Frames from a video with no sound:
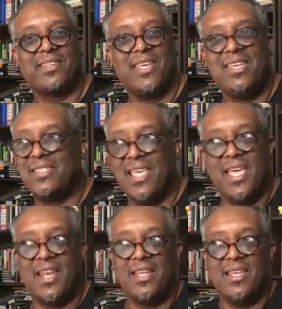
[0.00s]
He
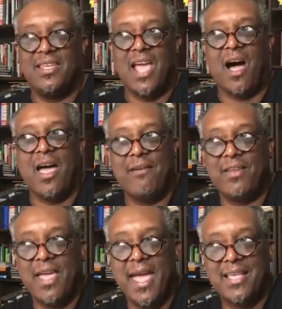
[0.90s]
said, y'all
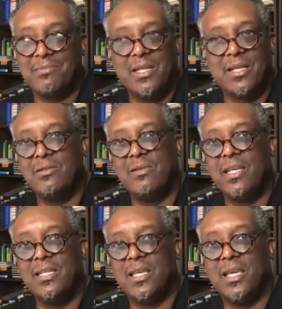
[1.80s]
haven't asked me to do
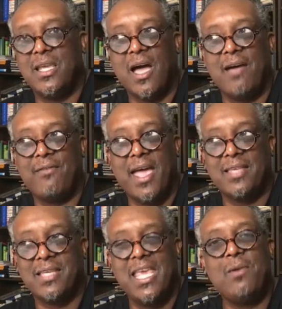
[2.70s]
anything. Y'all haven't
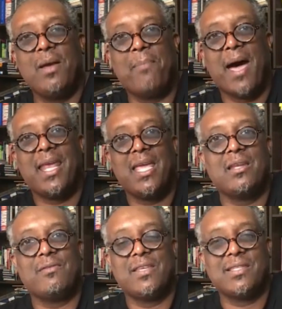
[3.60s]
asked. And by the
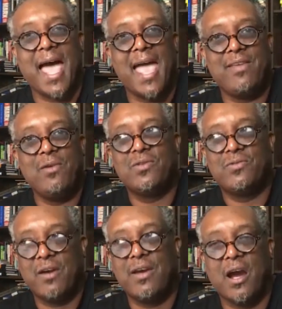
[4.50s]
end of his life, he was
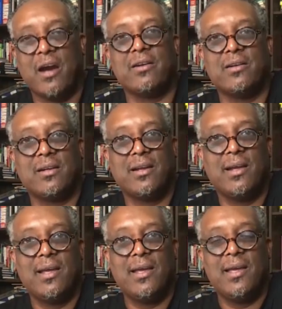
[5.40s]
very hurt,
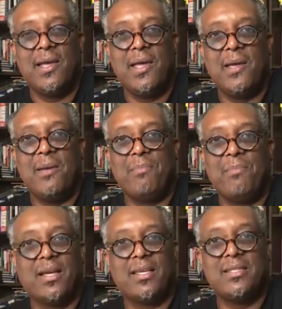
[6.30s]

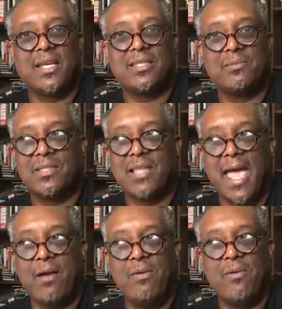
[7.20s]
because Nixon was
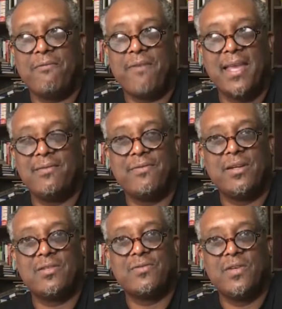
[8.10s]
like, we were fighting for
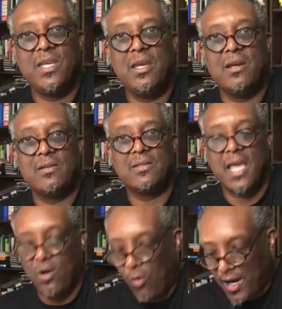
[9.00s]
this for years,
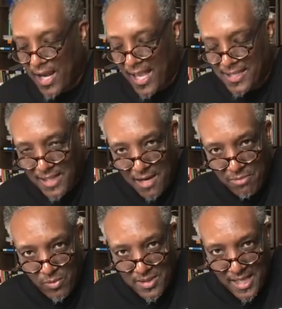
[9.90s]
and organized
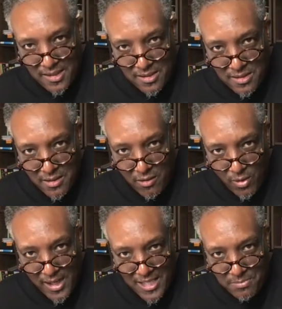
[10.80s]
labor was at the center.
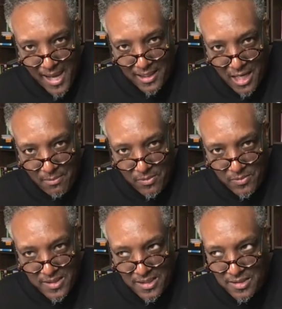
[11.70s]
Organized Black labor
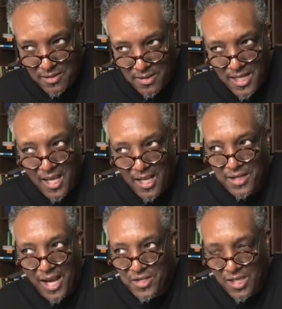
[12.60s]
was at the center.
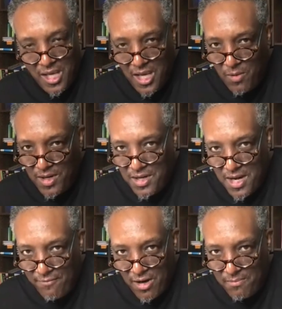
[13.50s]
Dr. King would
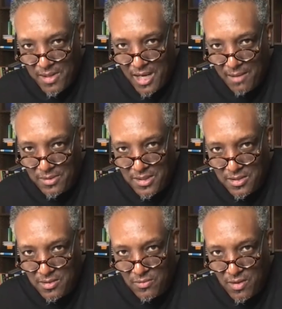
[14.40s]
never have been able to
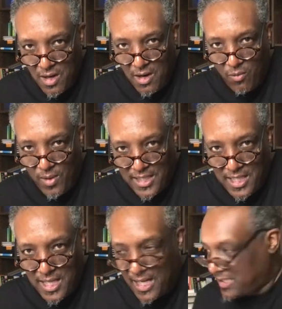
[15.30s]
do what he
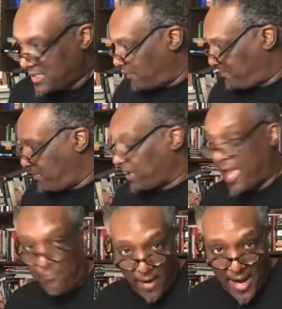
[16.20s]
did. And some people
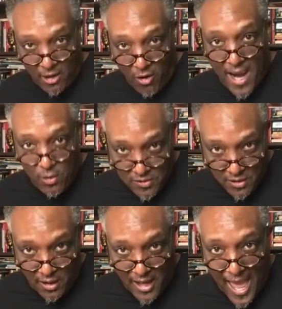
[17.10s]
like Fred Gray, who's
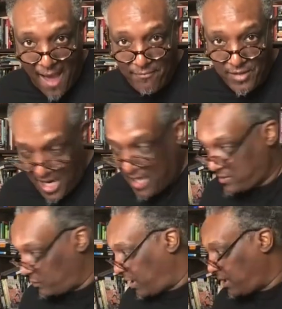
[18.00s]
still alive, King's
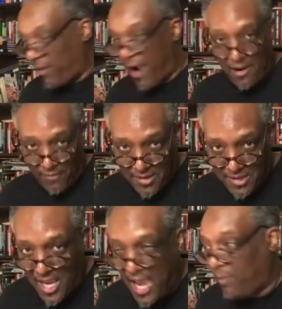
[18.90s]
lawyer, Browder
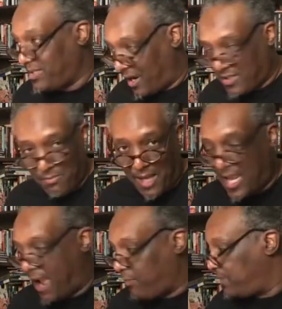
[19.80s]
versus Gale, we talked about
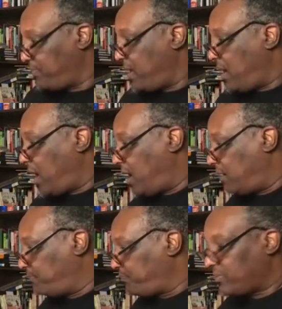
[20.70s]
that one,
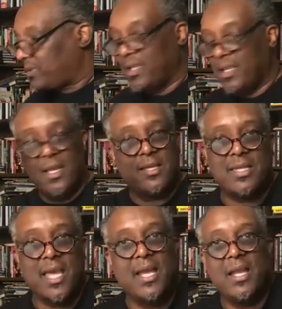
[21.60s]

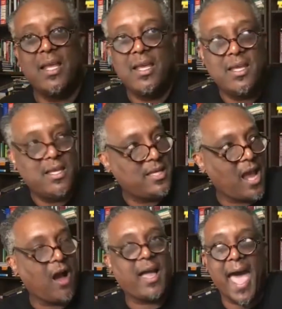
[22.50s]
said,
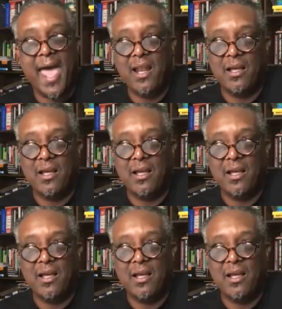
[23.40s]
y'all got